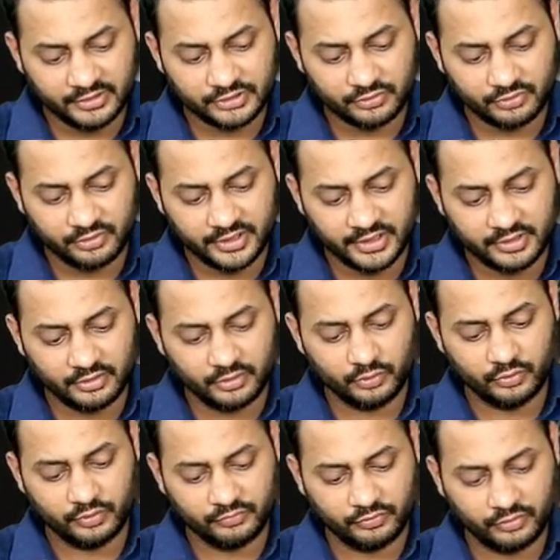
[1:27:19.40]
or take a
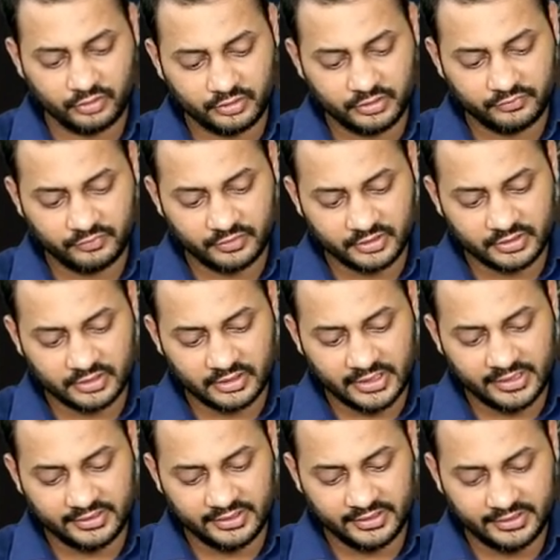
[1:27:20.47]
loan for the further
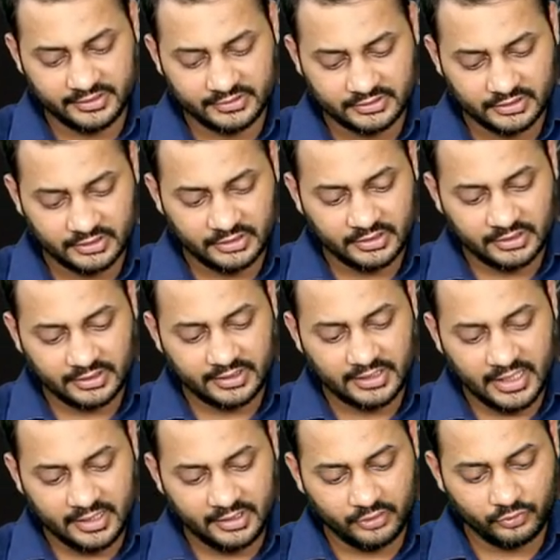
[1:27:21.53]
90 days
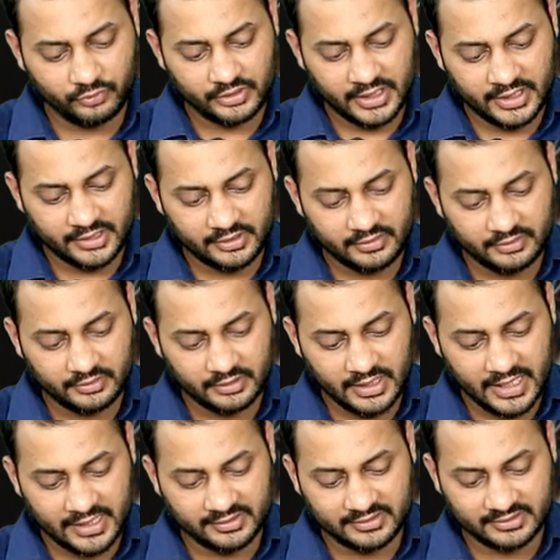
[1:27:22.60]
can do that
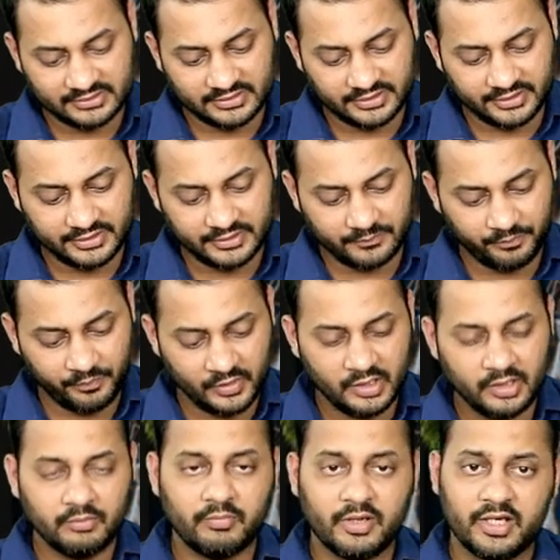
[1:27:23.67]
at this rate.
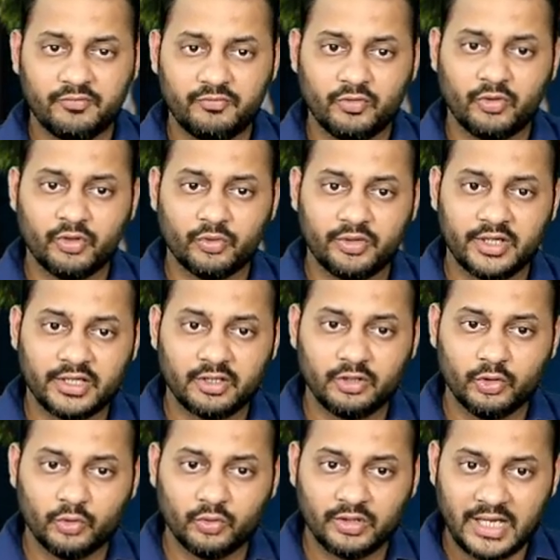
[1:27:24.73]
But if you want to take a
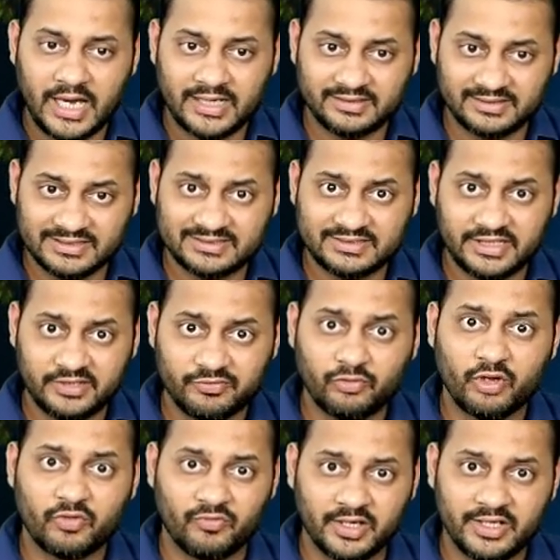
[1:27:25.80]
loan at this date
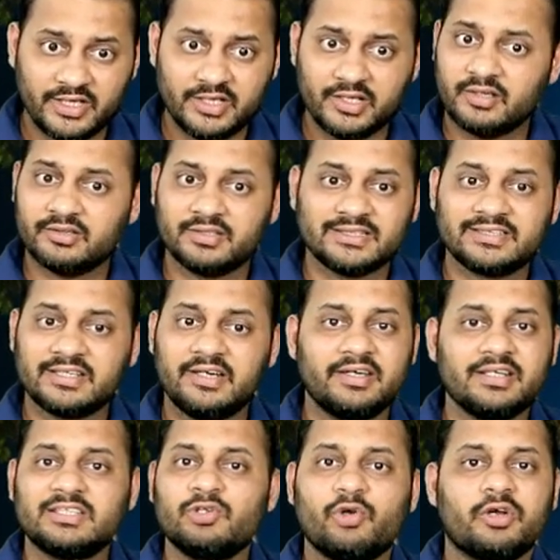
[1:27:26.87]
for 1 year, this rate
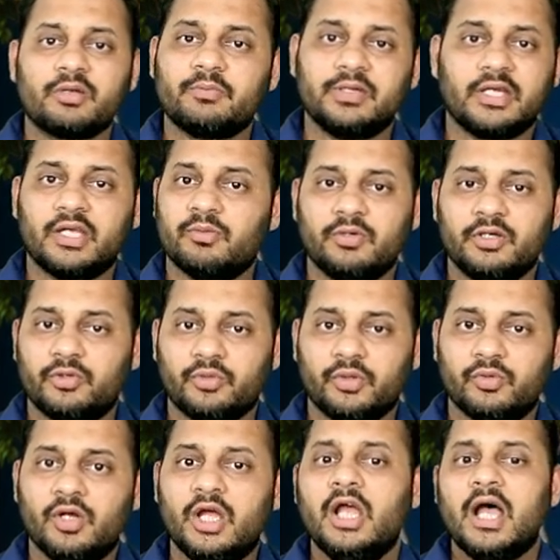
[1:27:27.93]
is not applicable to
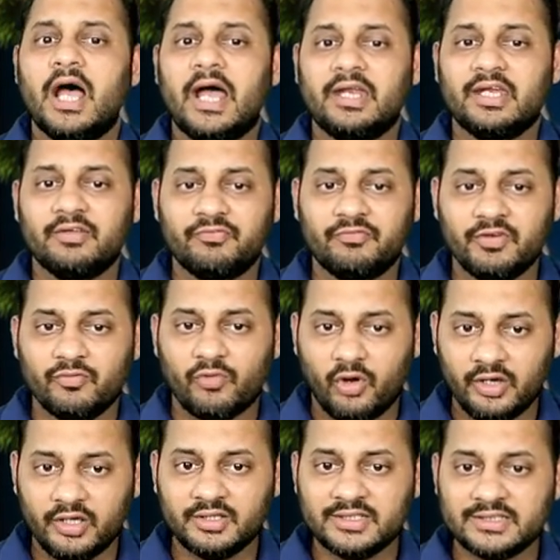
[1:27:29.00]
you. And if we
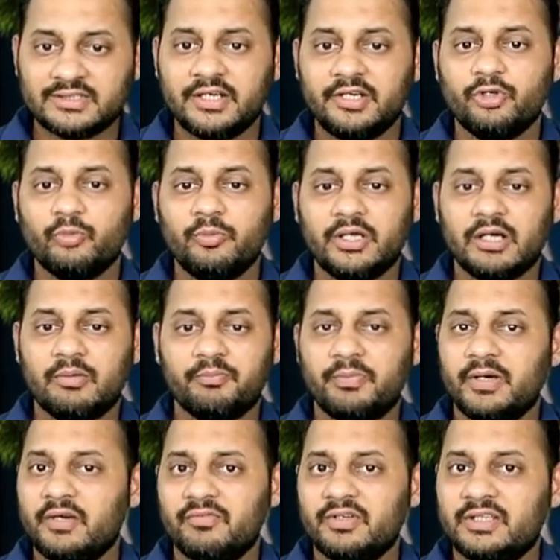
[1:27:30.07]
want this rate to be
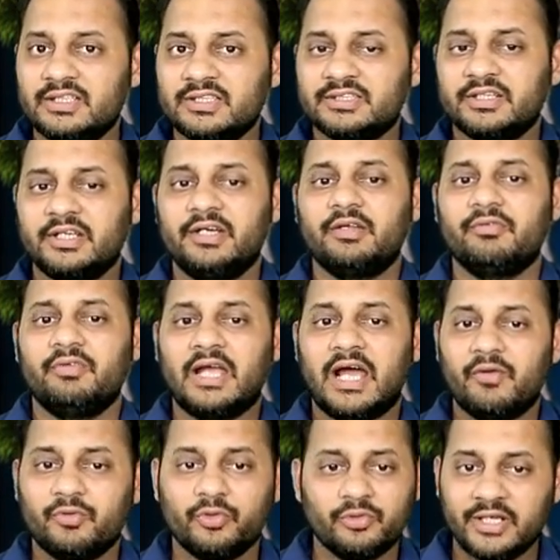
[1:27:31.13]
compared with this rate, we
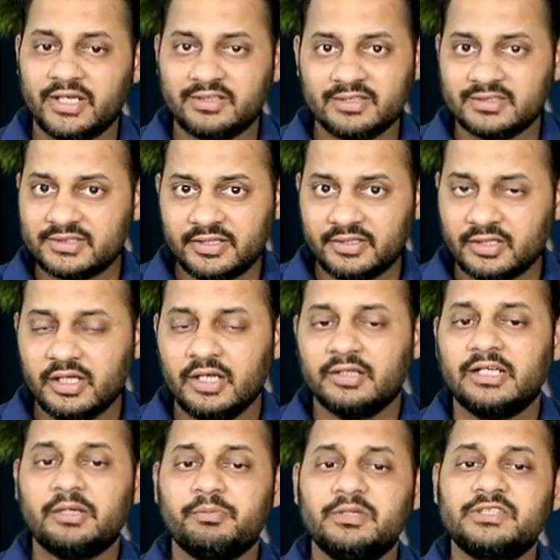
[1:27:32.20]
have to take this rate.
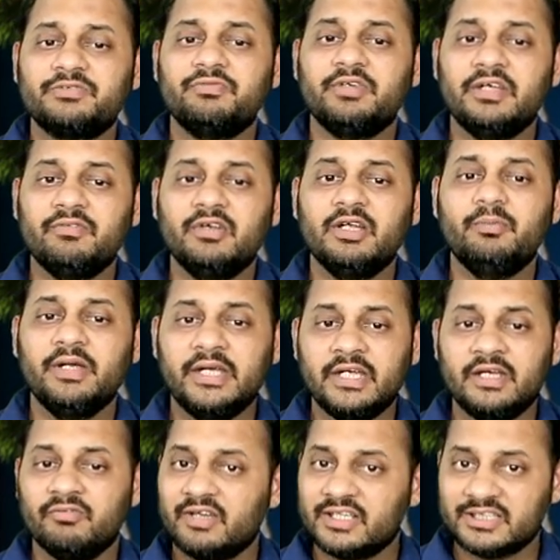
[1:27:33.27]
That means we will be
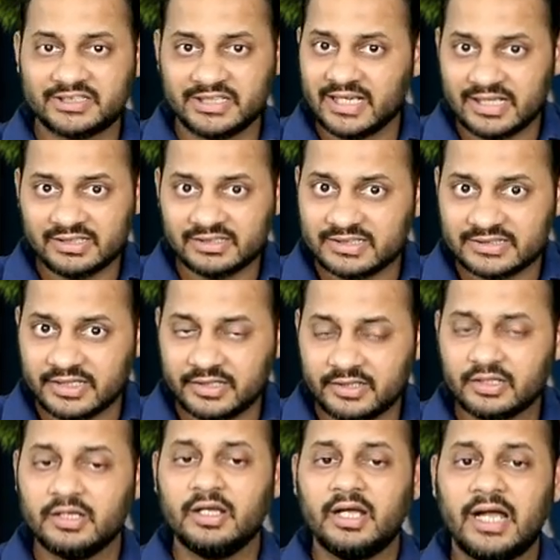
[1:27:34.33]
investing at this rate,
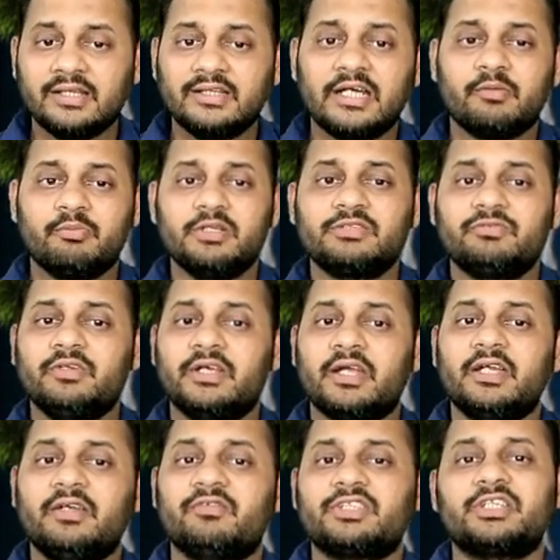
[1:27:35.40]
and that means we are
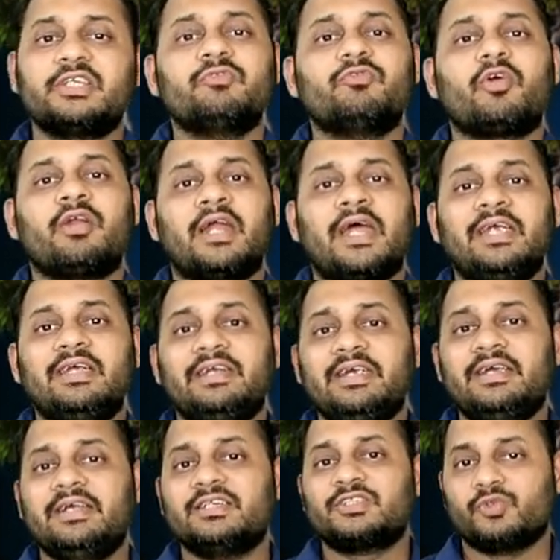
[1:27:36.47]
investing for
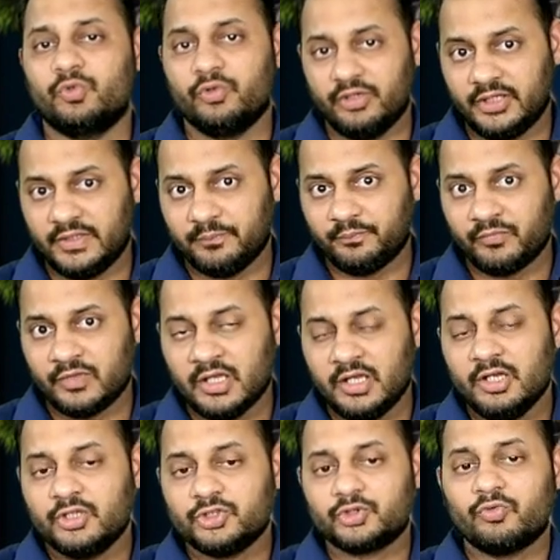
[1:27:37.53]
90 days only.
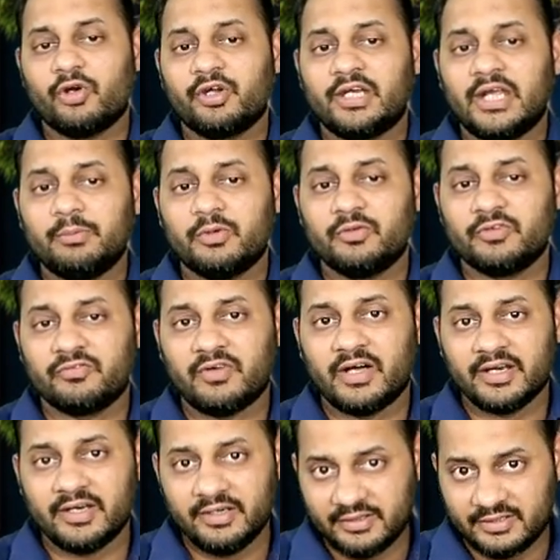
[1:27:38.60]
So what type of
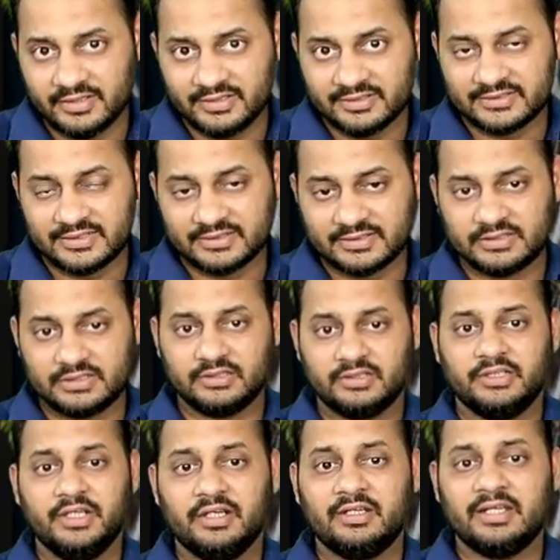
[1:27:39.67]
FRA is this?
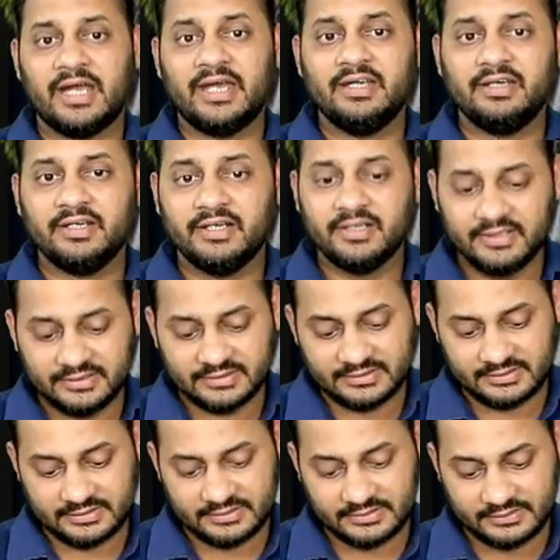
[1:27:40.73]
90
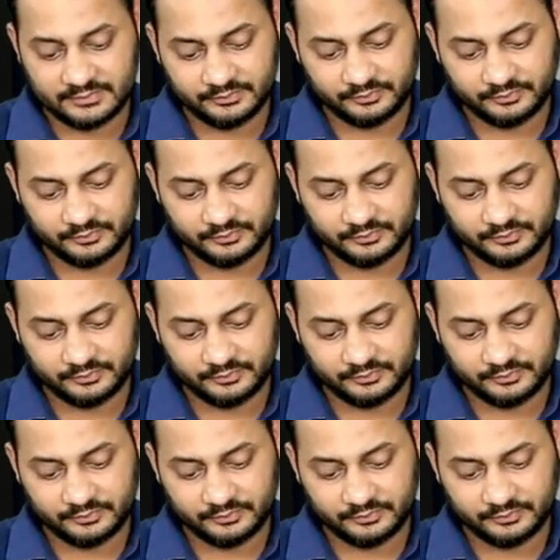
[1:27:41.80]
days,